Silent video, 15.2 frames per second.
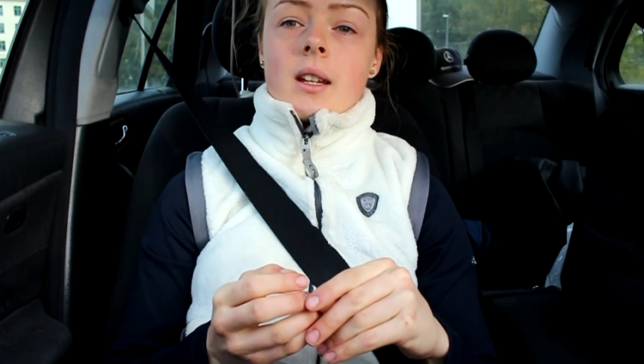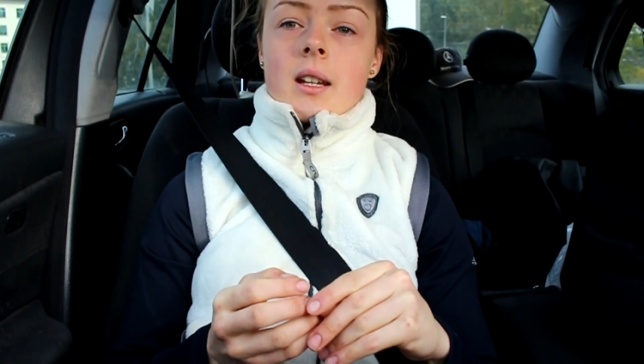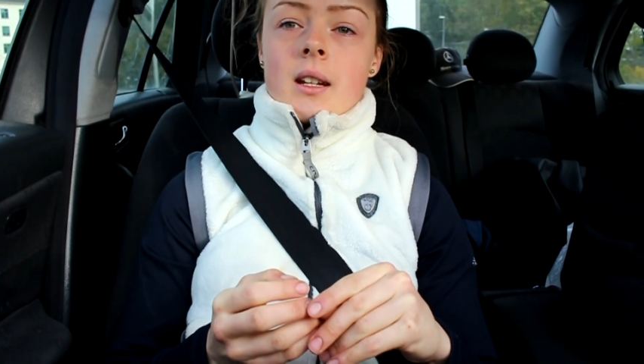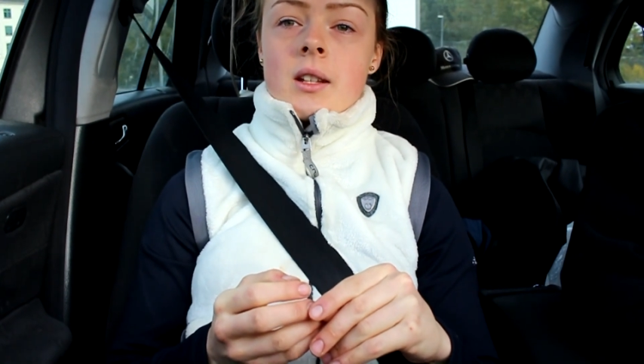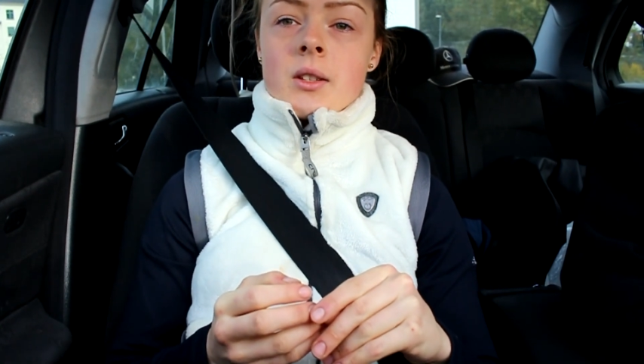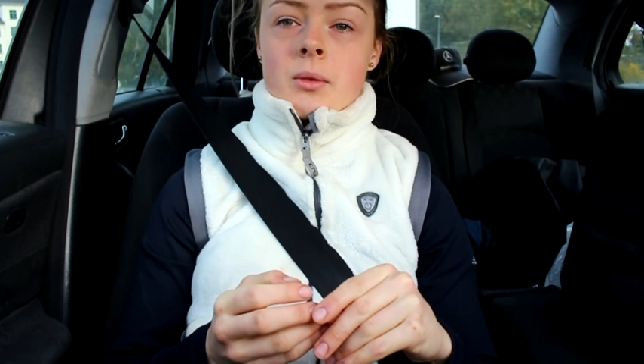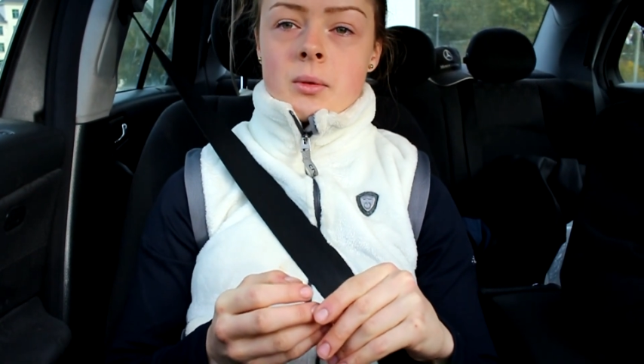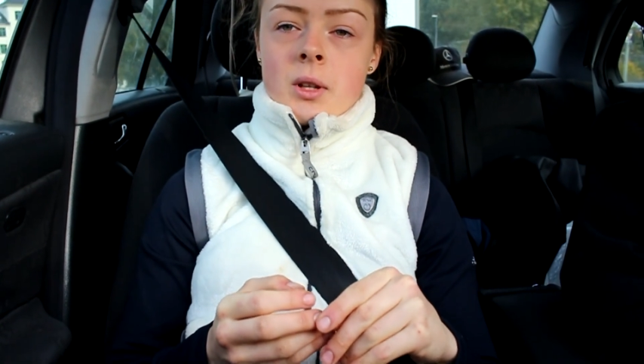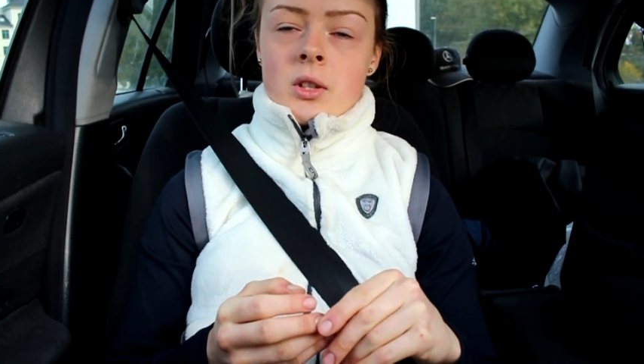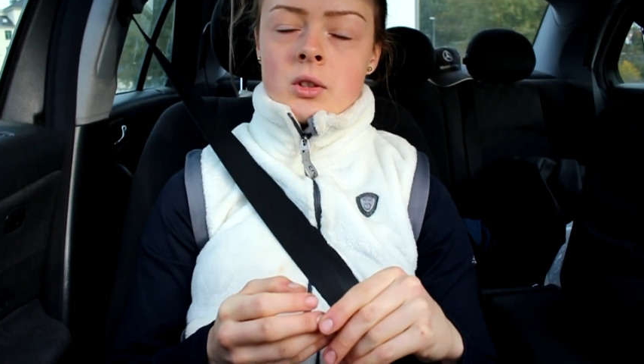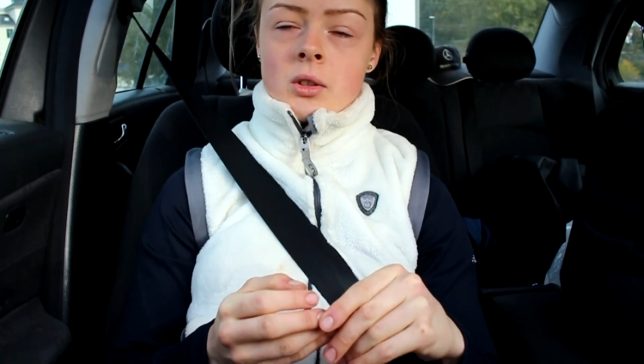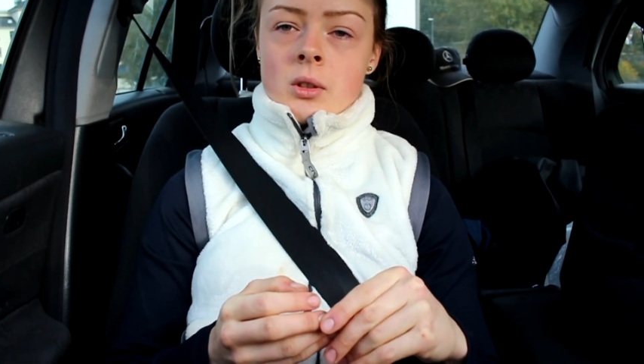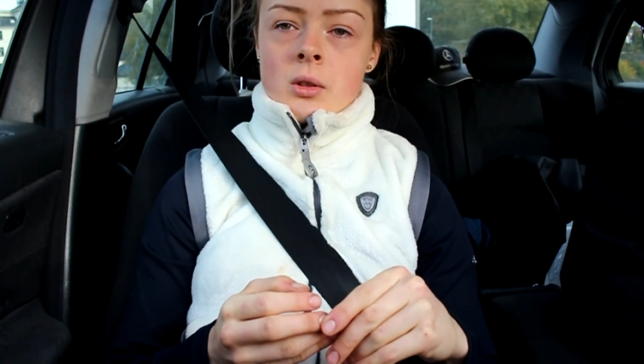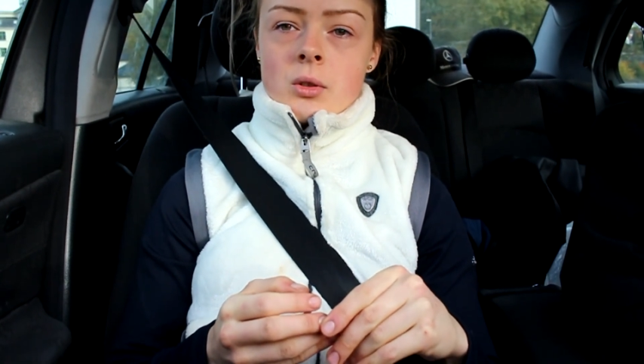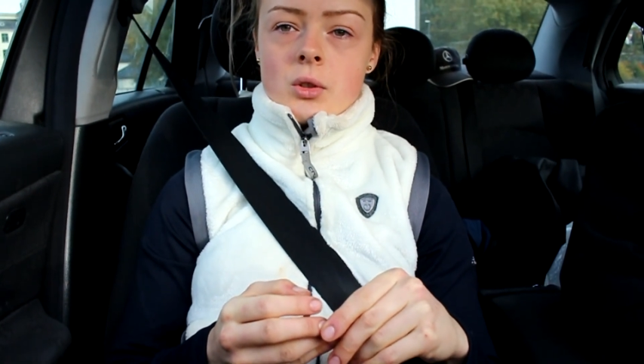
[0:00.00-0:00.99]
it is
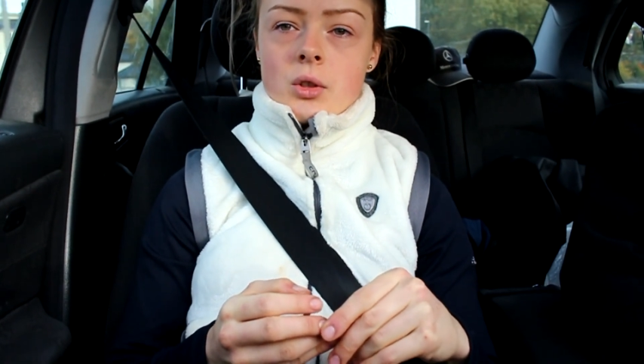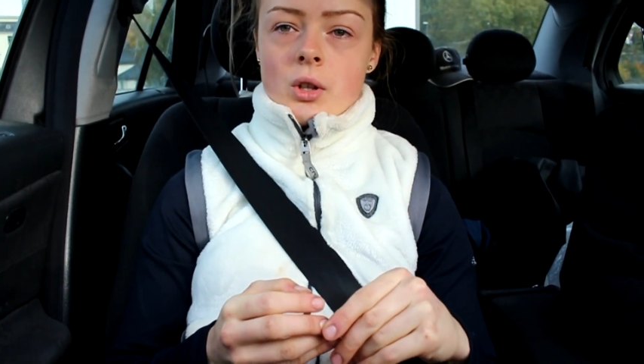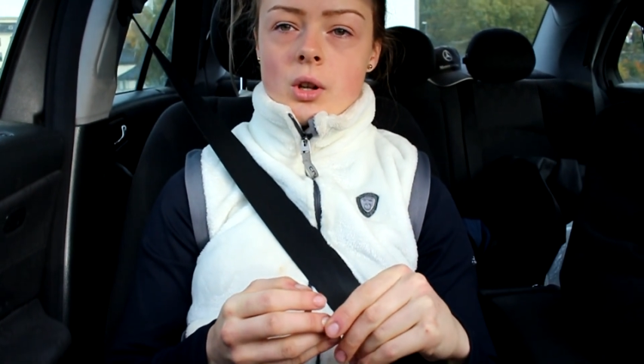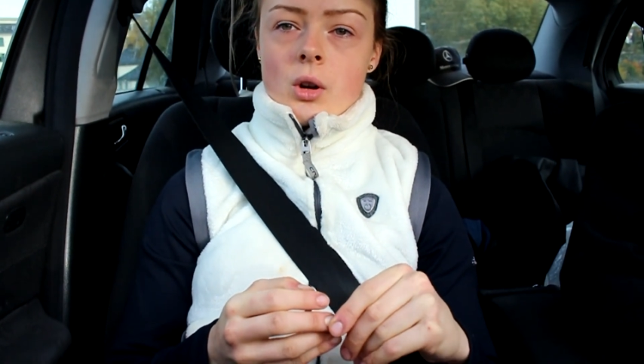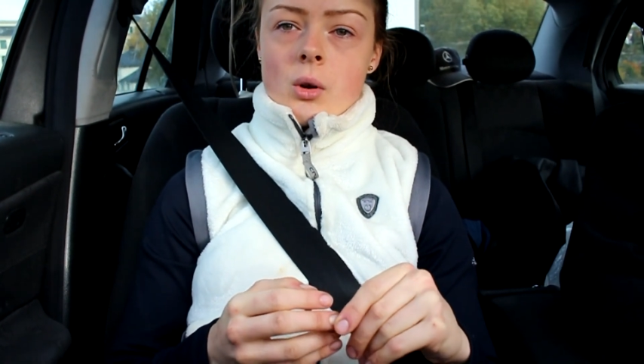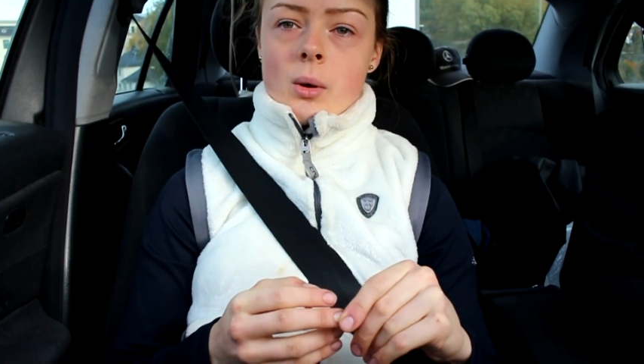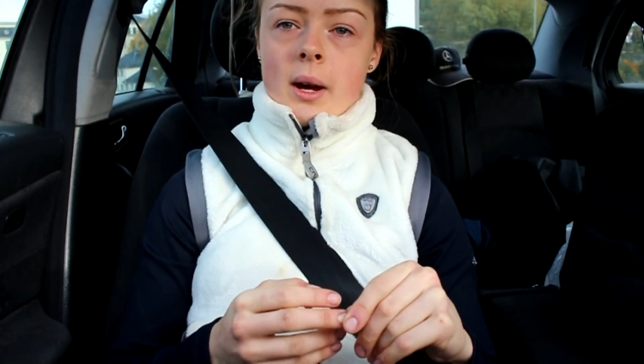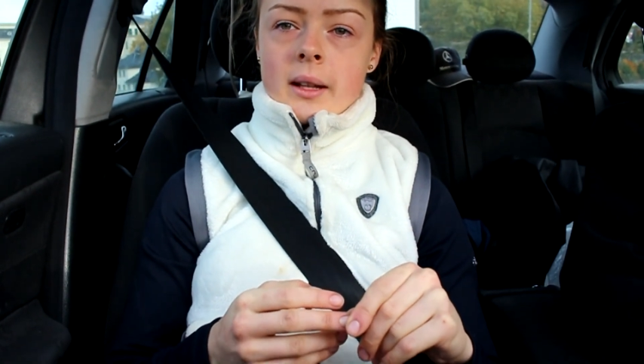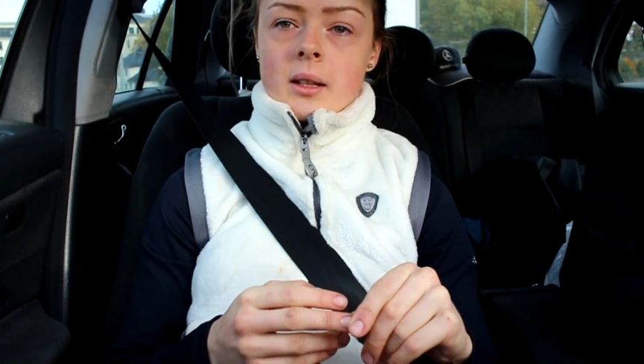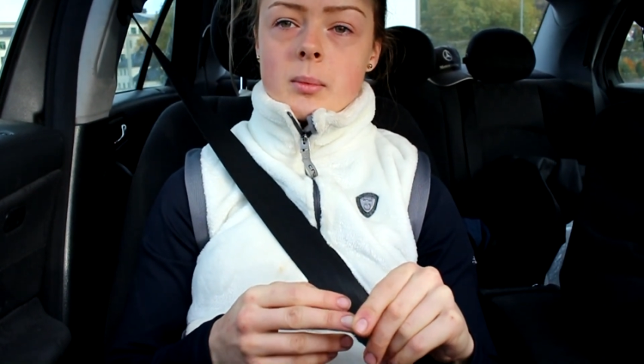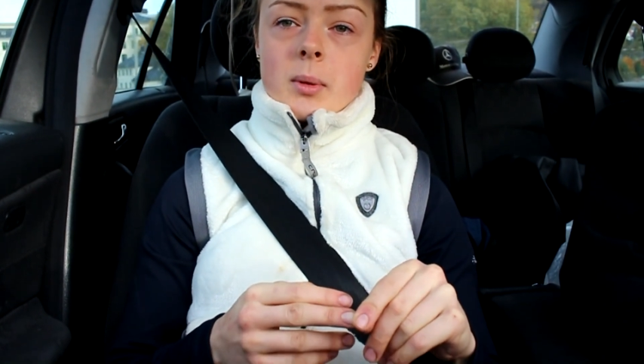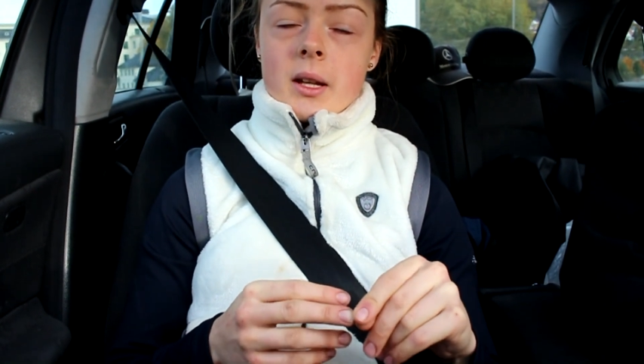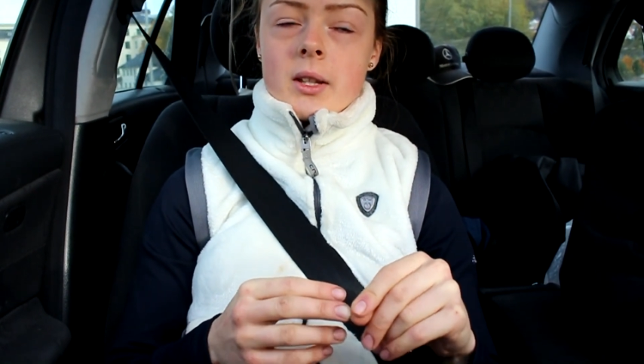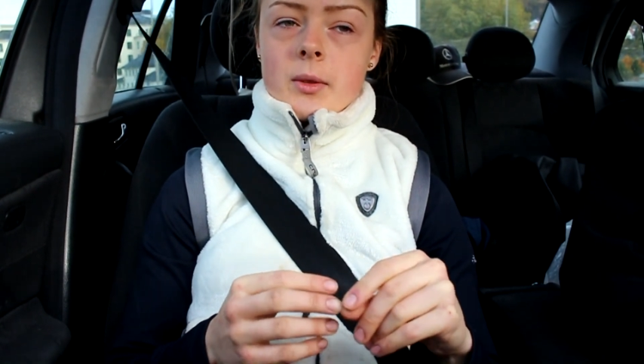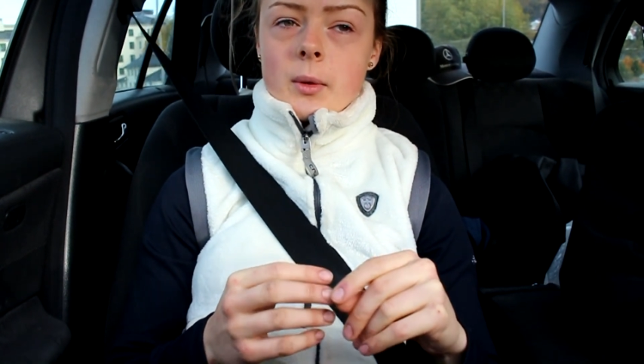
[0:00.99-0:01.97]
regional show at the
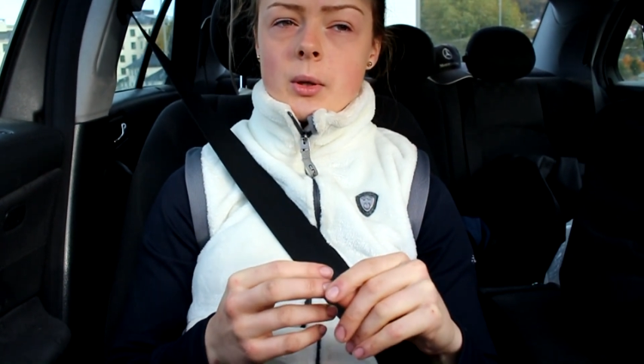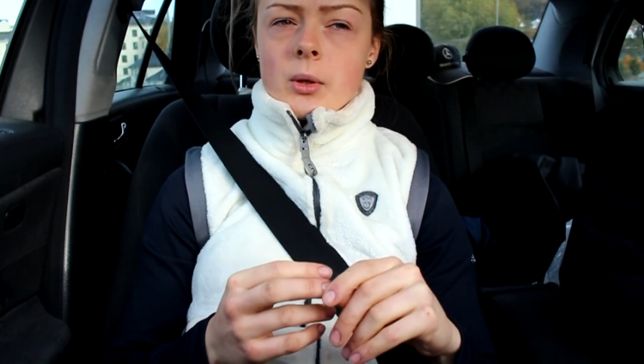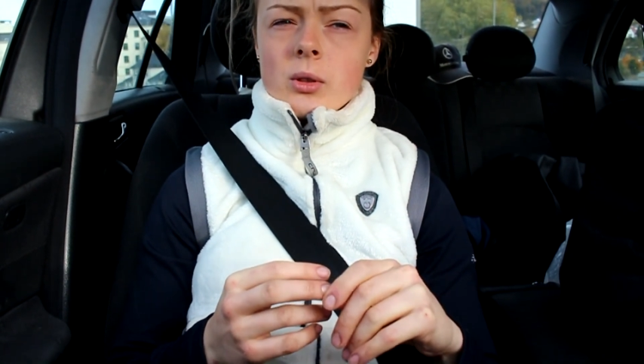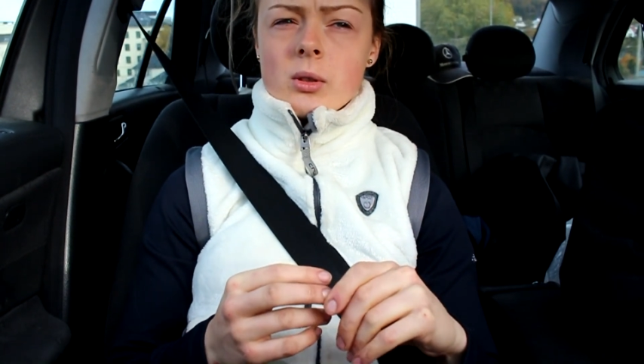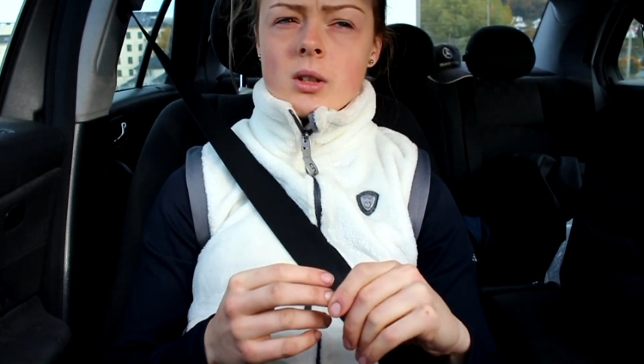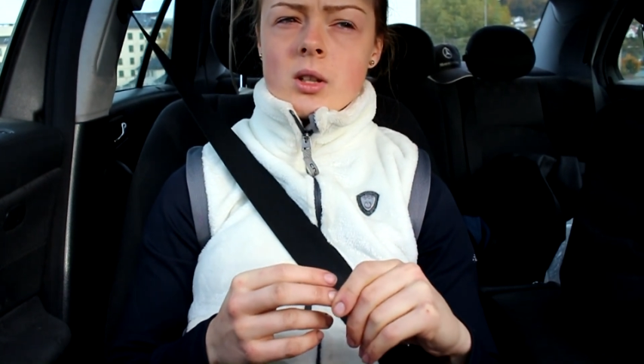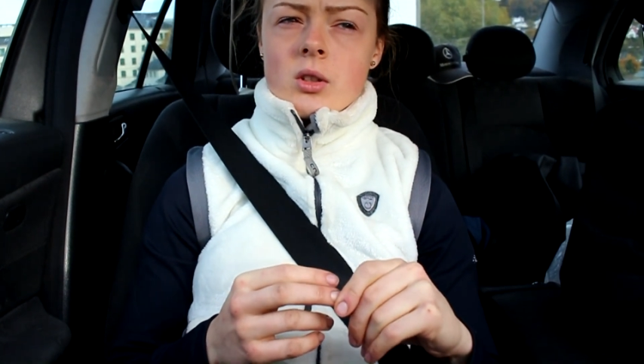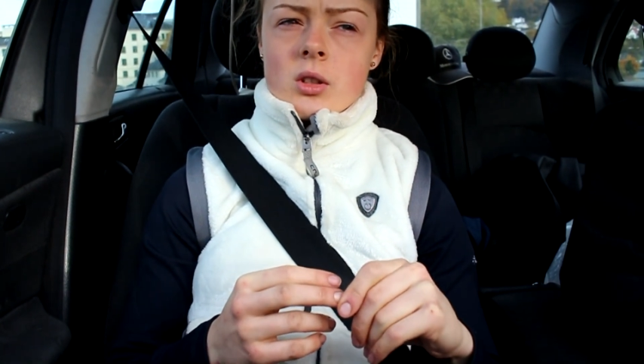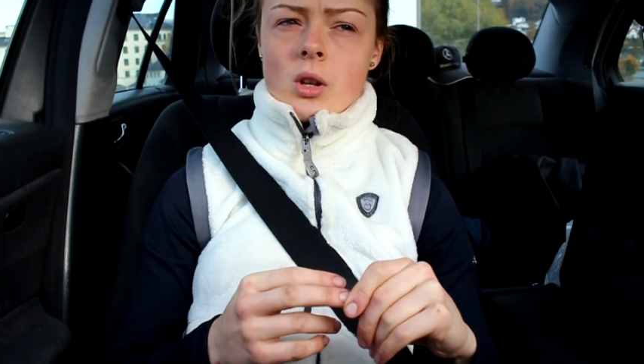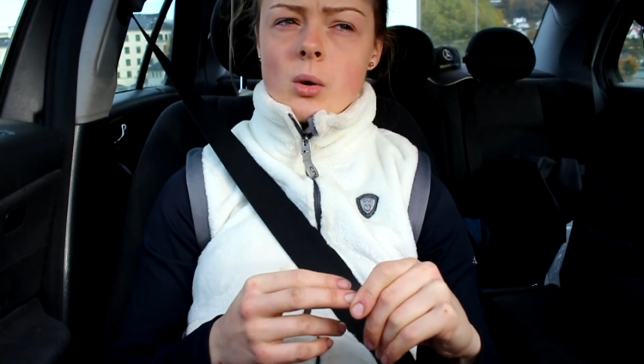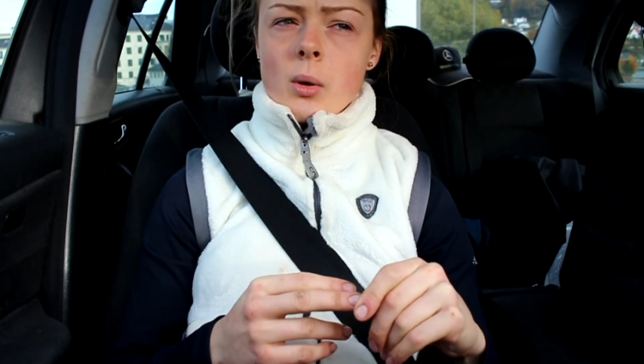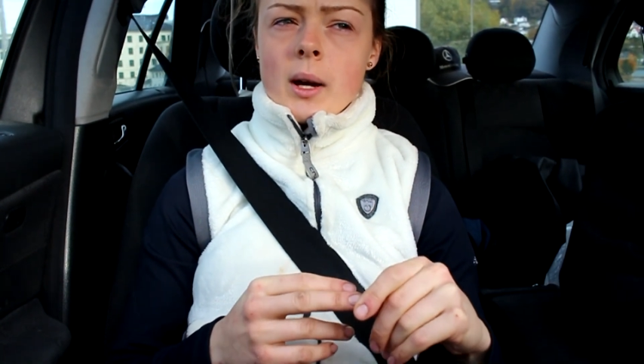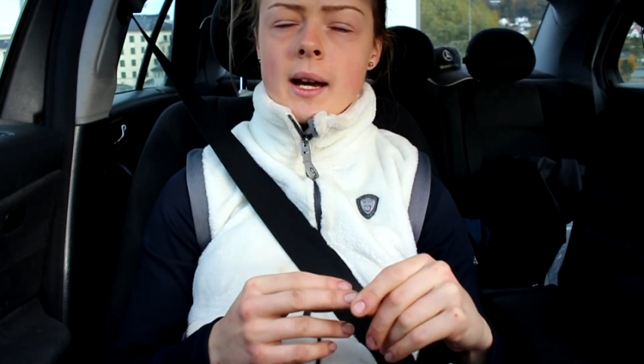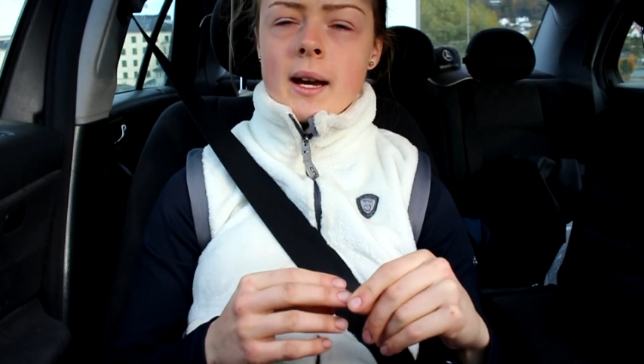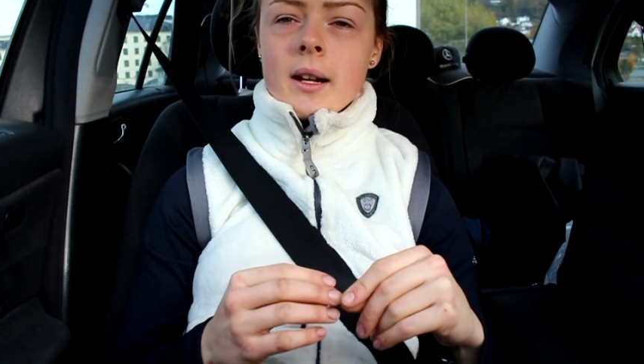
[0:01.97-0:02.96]
place we usually
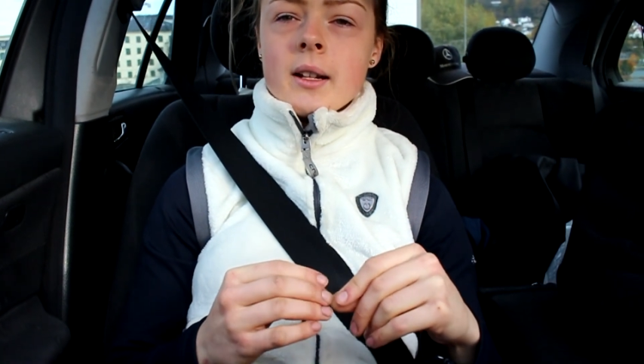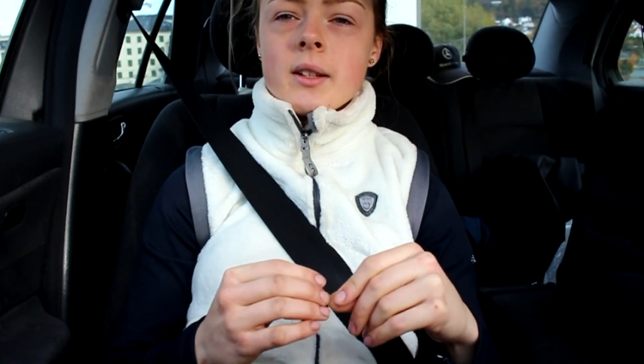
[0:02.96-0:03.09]
show at